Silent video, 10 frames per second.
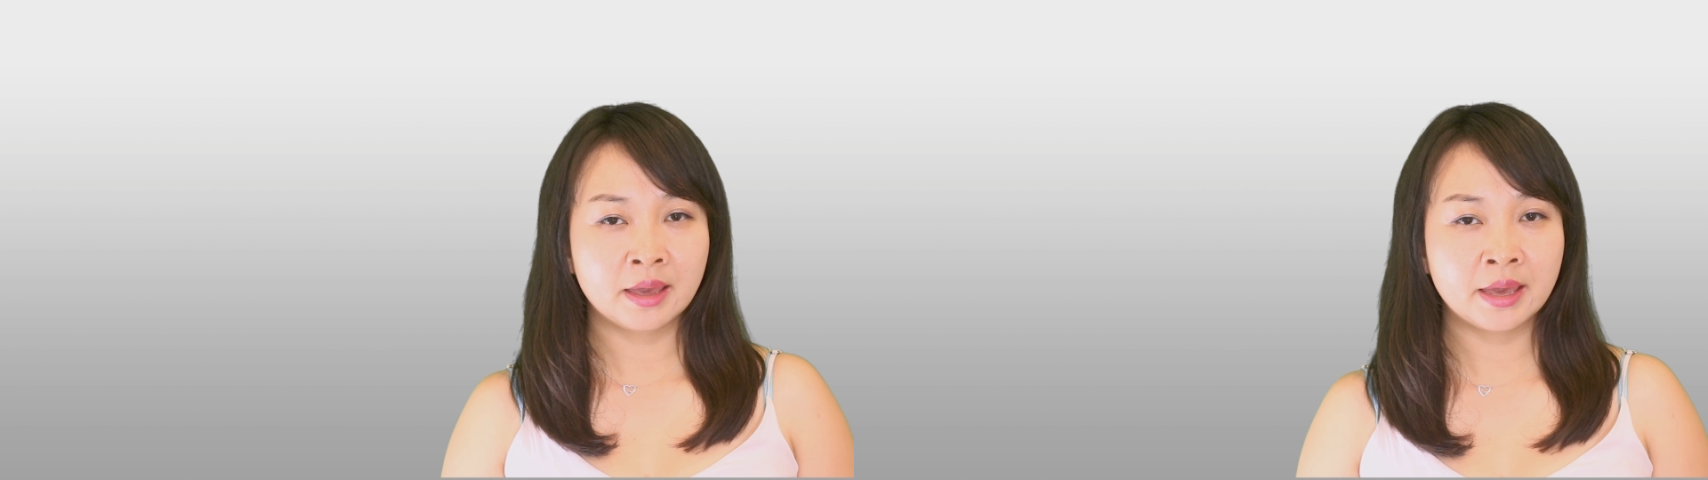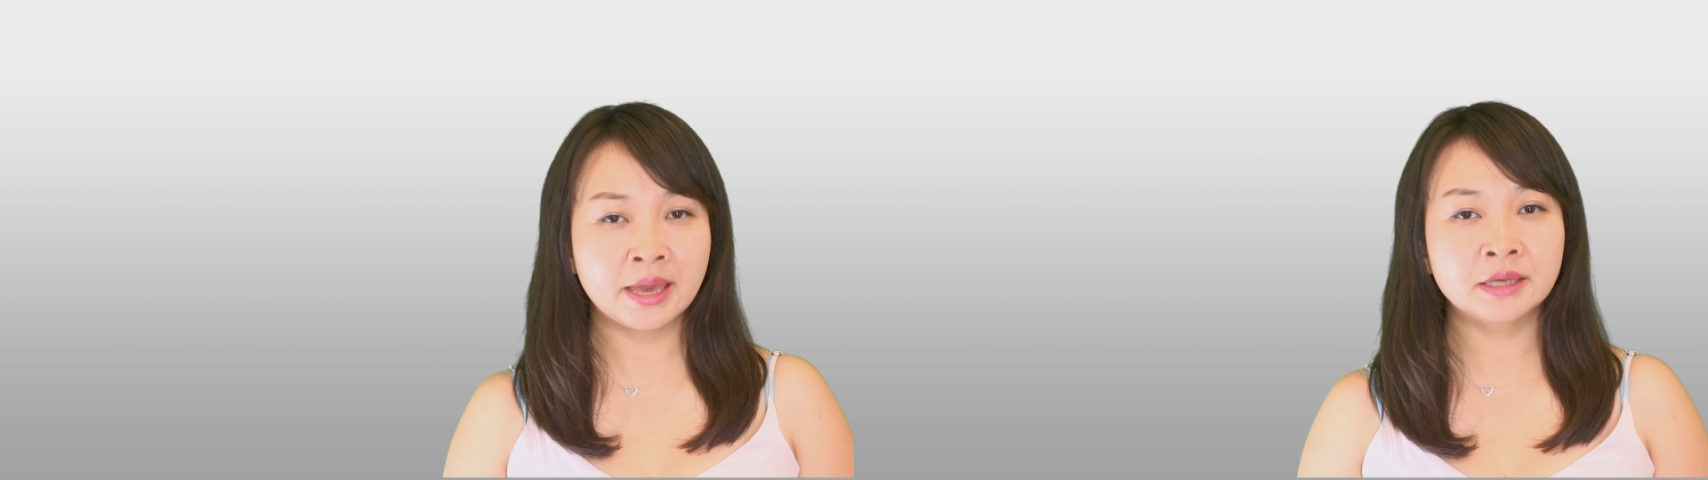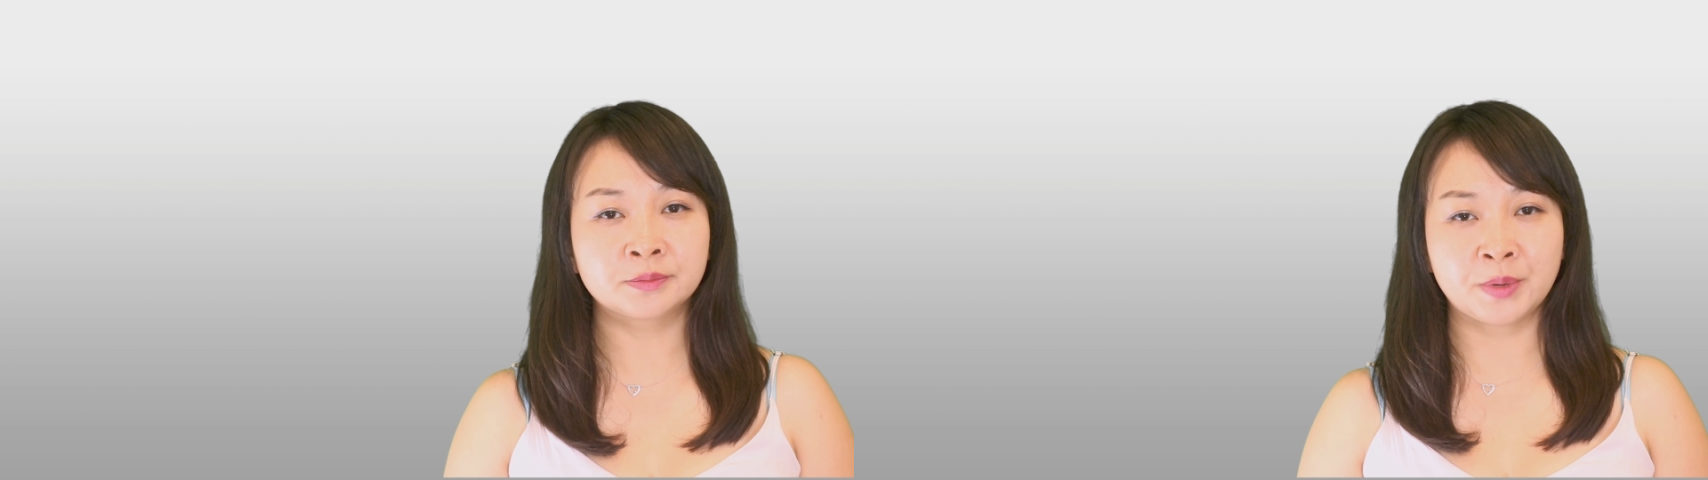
He's